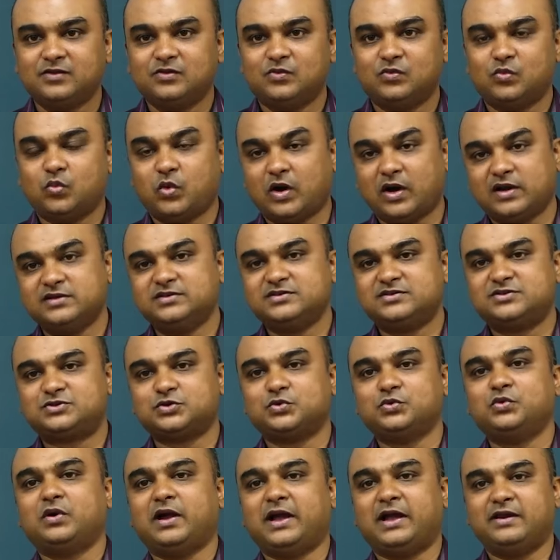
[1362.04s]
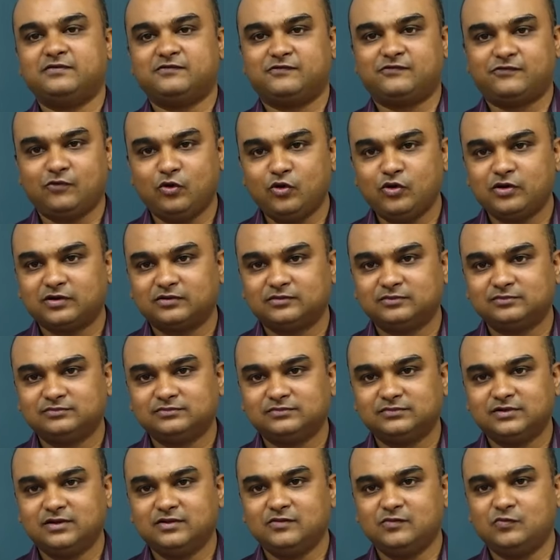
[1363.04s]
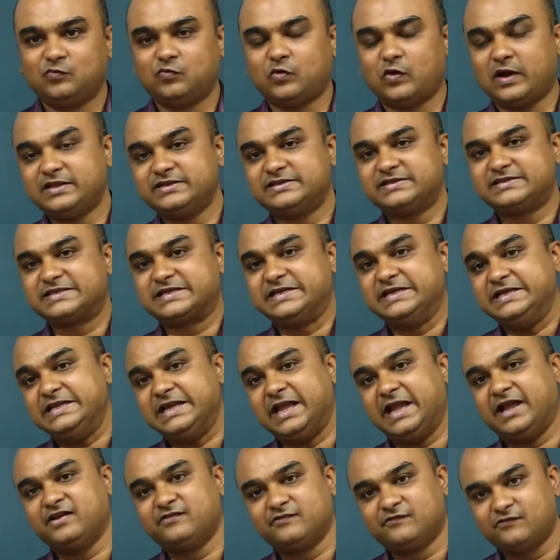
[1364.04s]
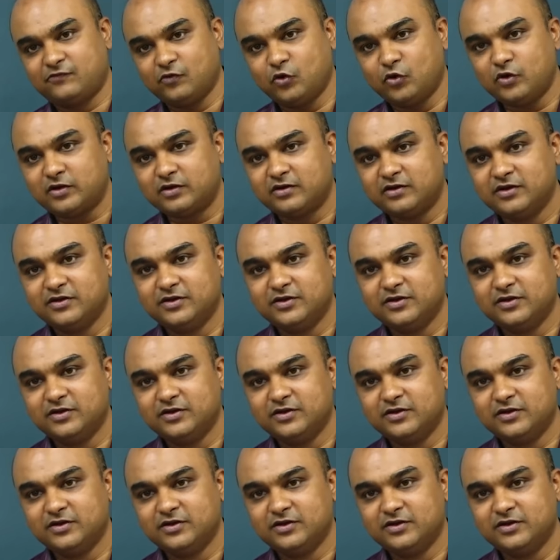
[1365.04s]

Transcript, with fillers: one, two and four, one, three and four,